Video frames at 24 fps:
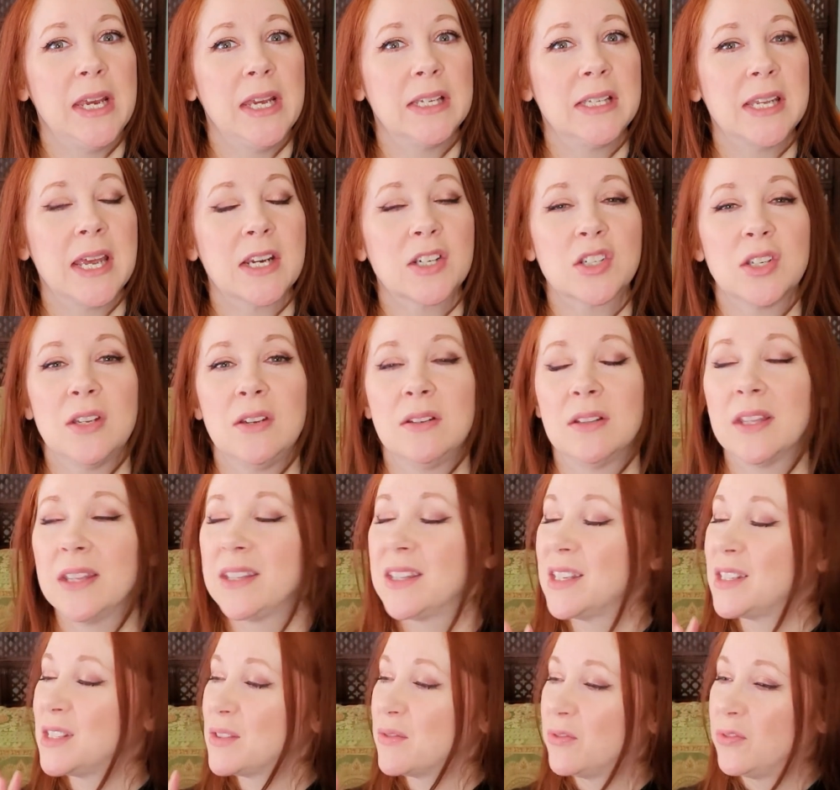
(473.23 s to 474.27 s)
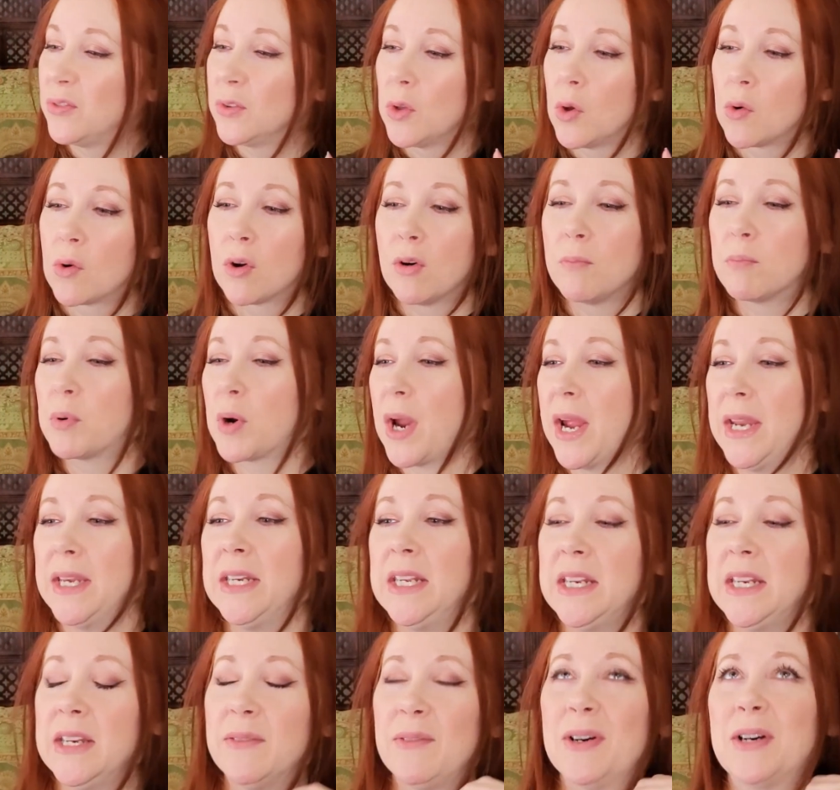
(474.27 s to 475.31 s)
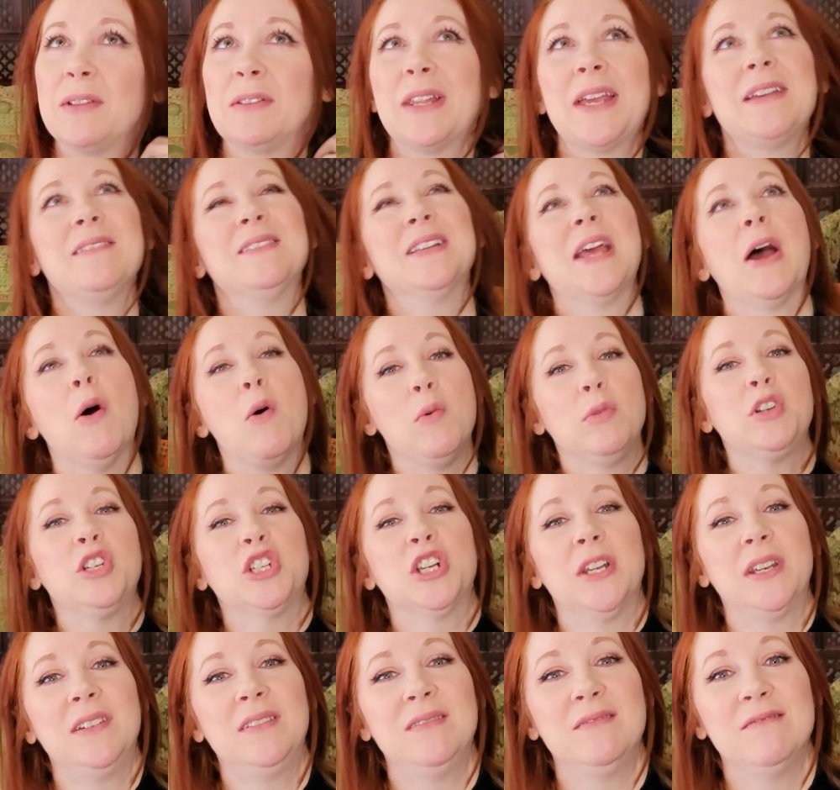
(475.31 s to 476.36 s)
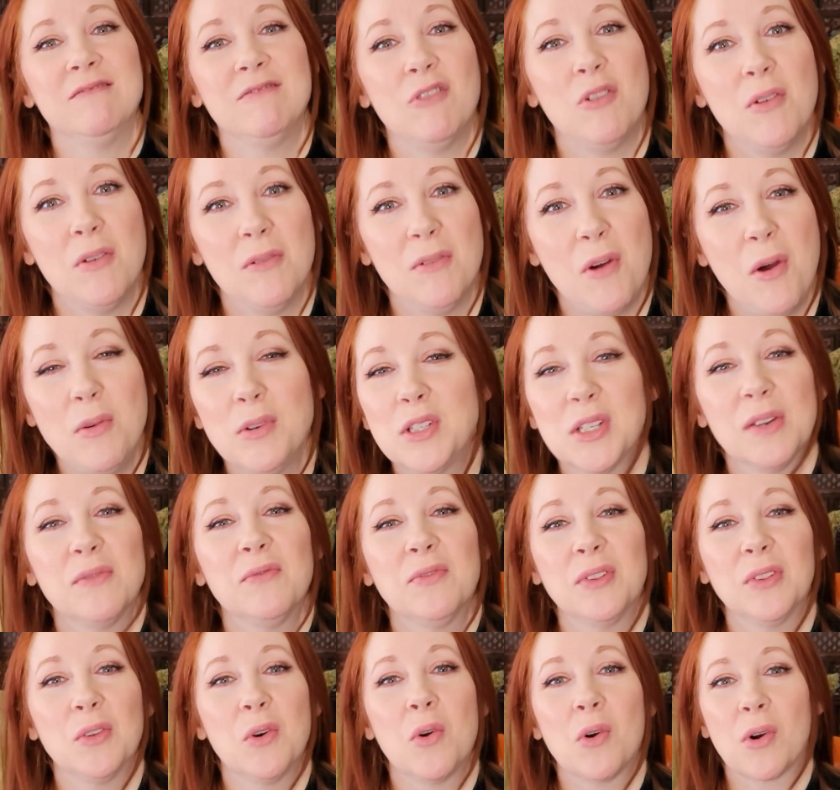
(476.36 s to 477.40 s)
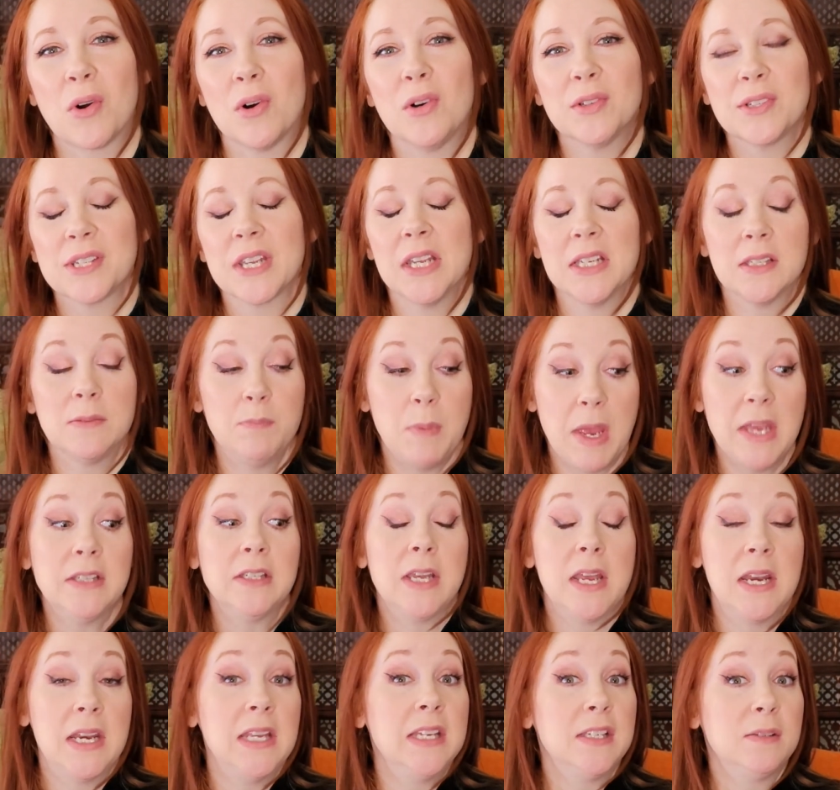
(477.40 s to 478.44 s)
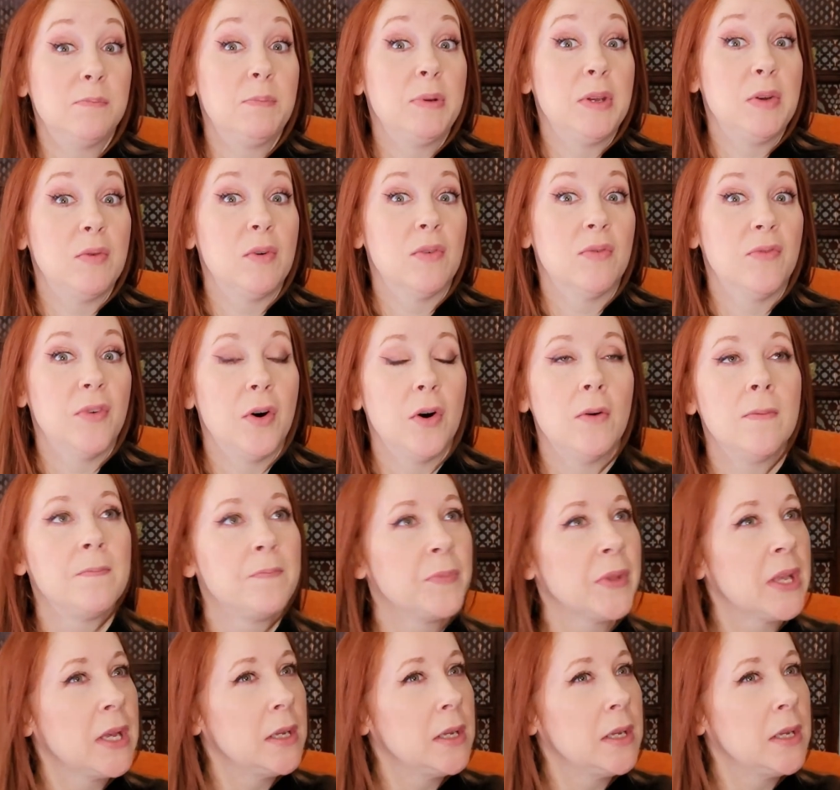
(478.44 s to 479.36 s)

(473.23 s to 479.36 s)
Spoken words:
It's actually like this floral briny, well, like ocean florals. It is beautiful.